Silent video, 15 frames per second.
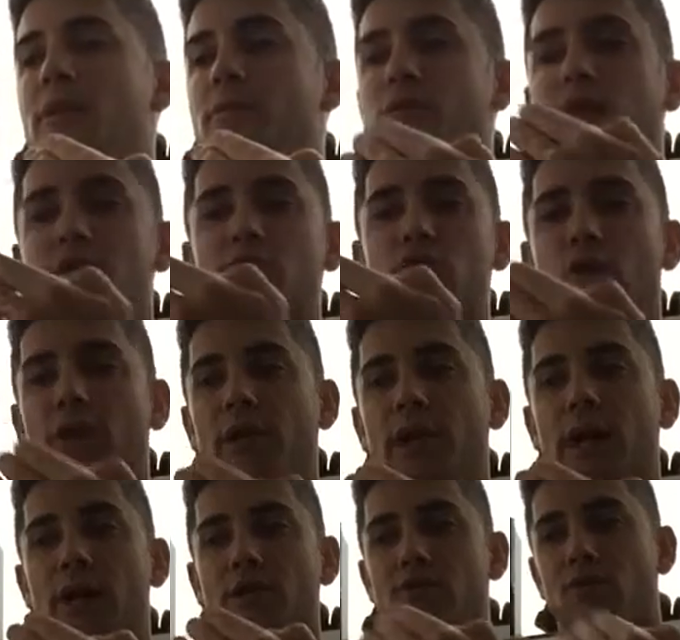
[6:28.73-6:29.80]
maybe like
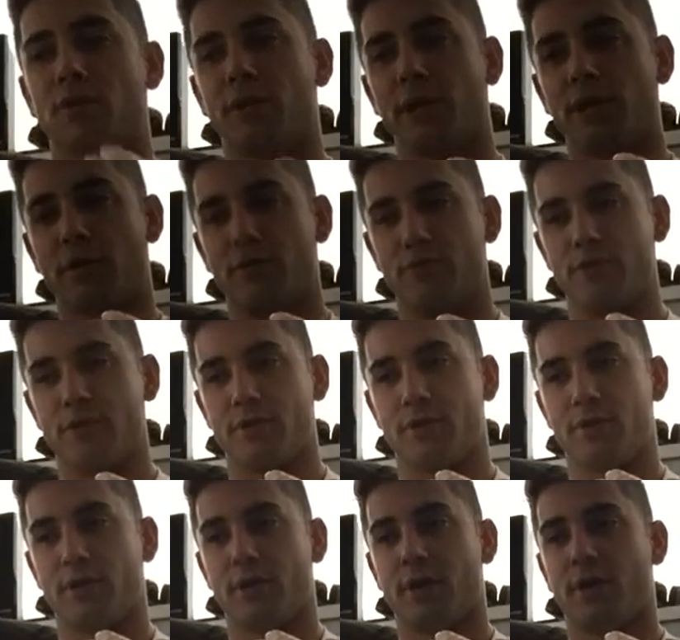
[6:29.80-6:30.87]
2,800,
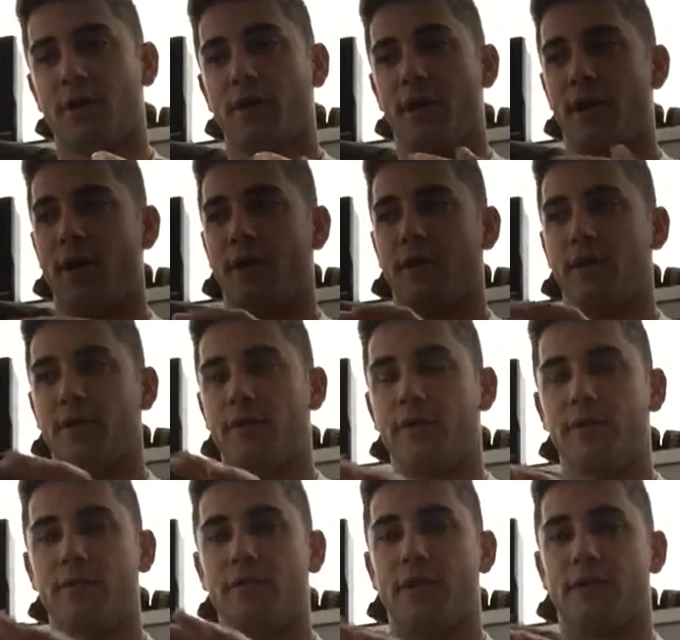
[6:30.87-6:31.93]
and
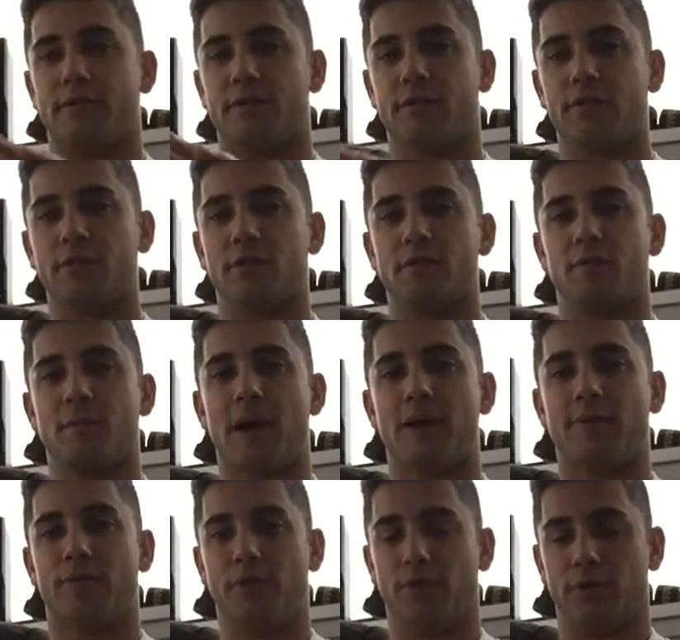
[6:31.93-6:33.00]
that's a good little
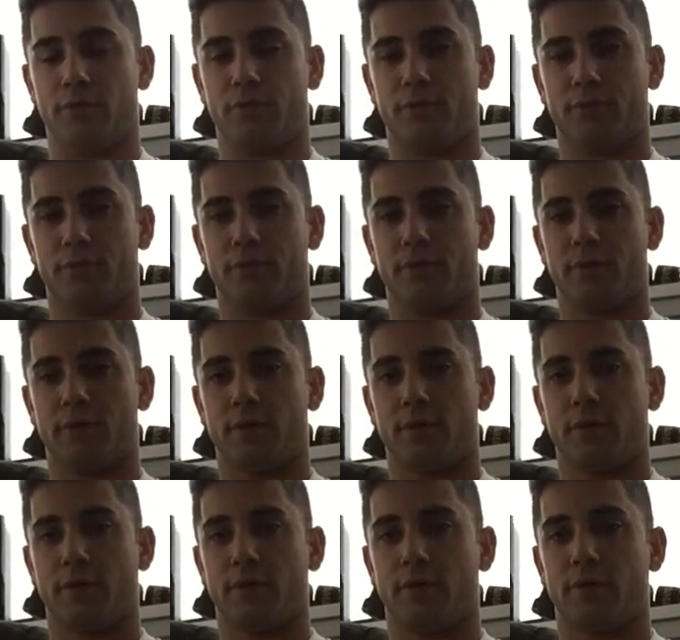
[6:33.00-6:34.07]
spot for you.
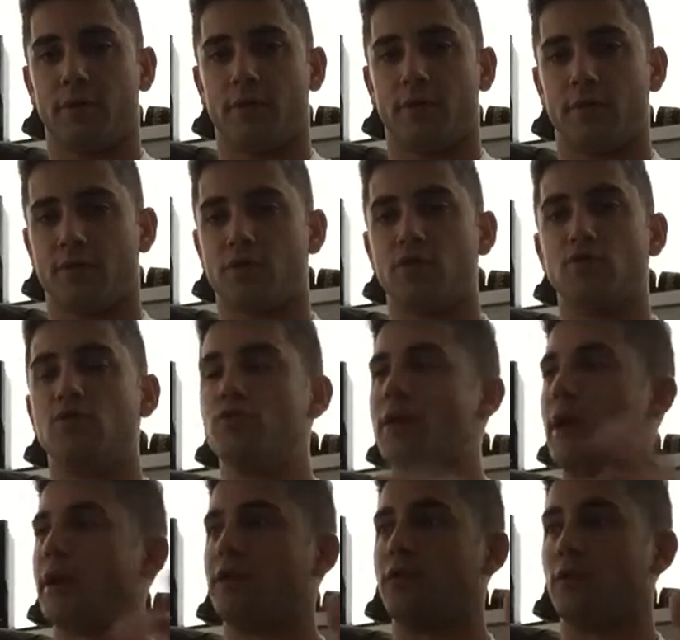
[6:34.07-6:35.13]
So you do
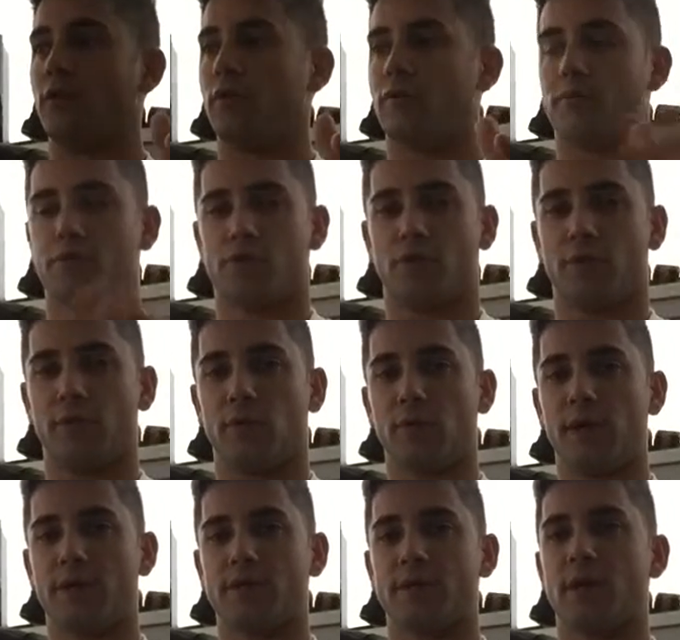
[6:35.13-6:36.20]
that, you know, for so many
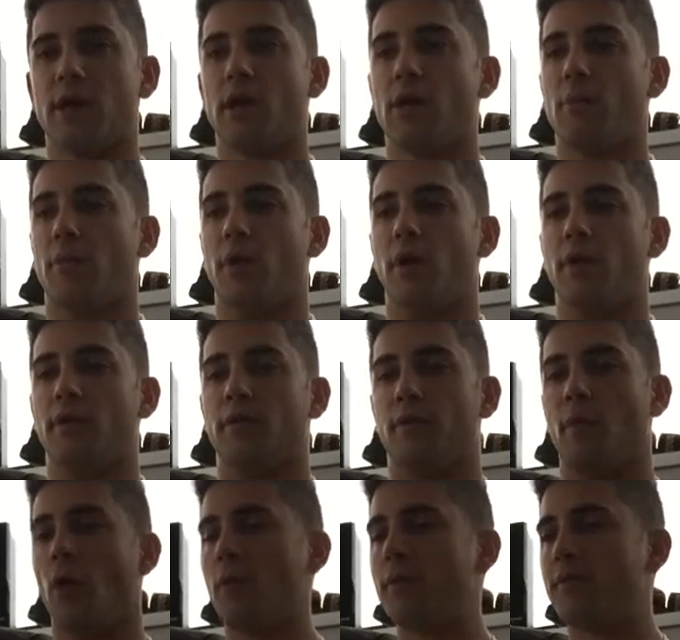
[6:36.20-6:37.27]
weeks. But the
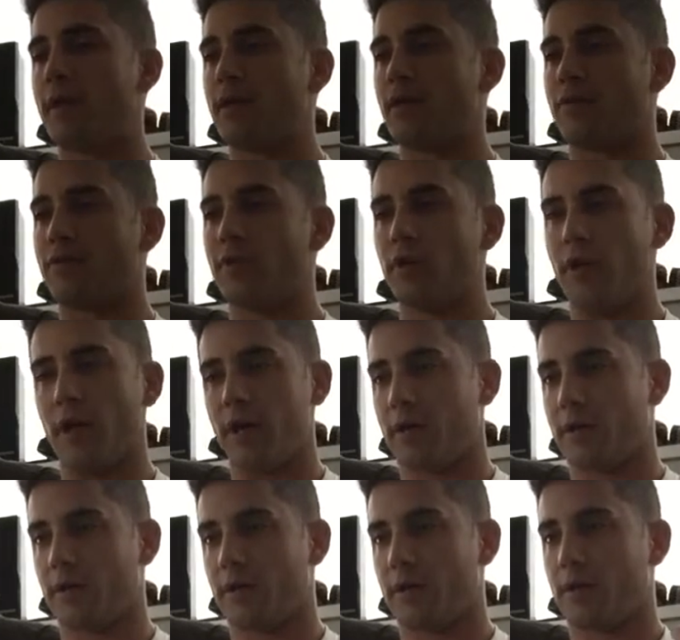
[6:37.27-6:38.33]
moment that you feel
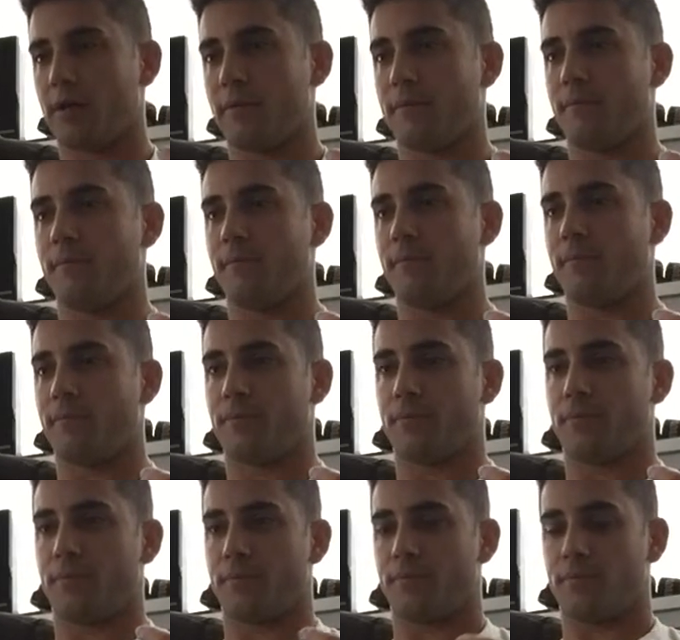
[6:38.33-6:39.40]
like,
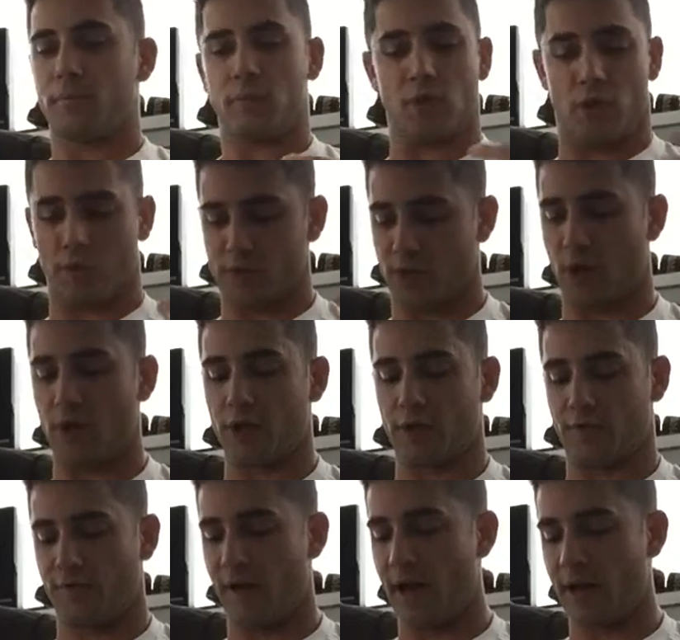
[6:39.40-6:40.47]
you know, I'm starting to
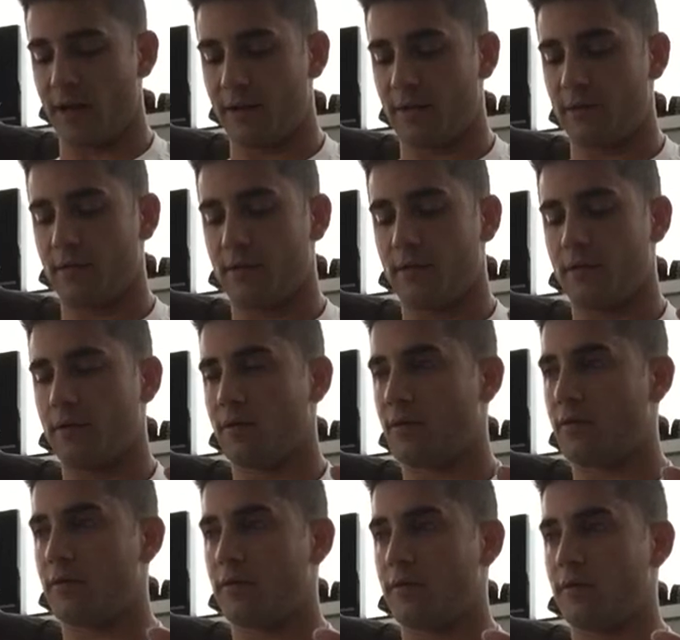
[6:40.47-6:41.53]
get fat,
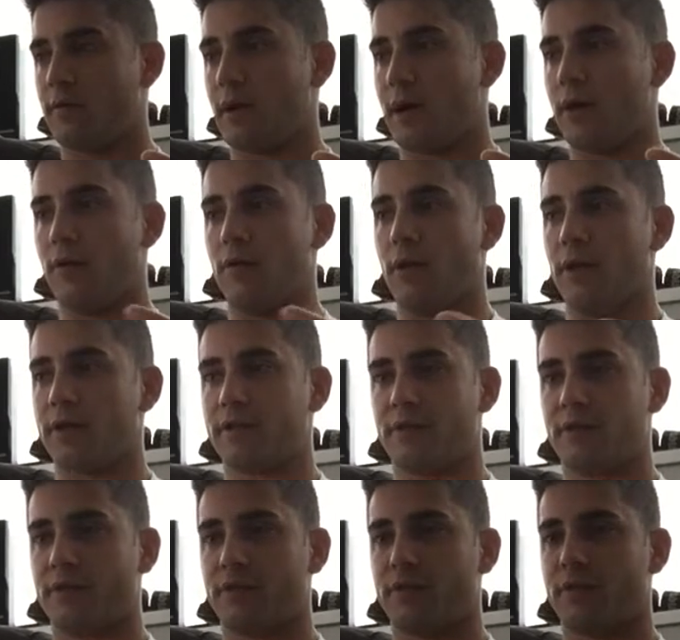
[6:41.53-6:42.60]
I don't like
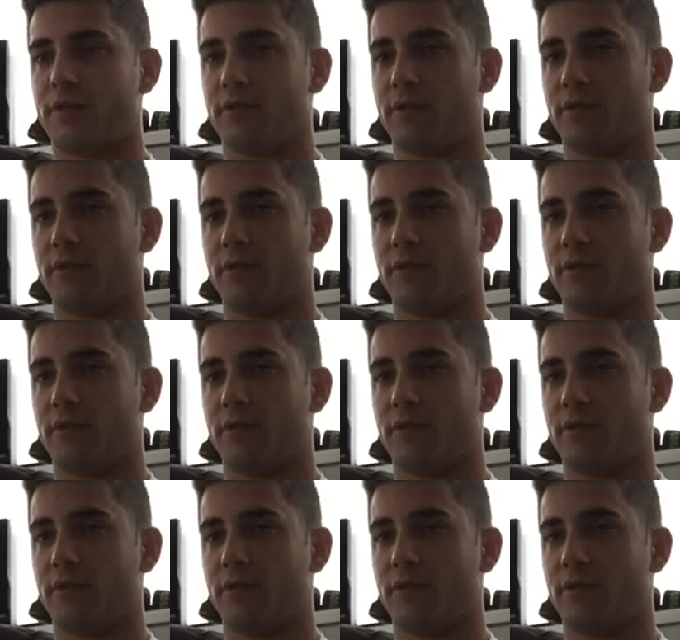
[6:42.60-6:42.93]
this,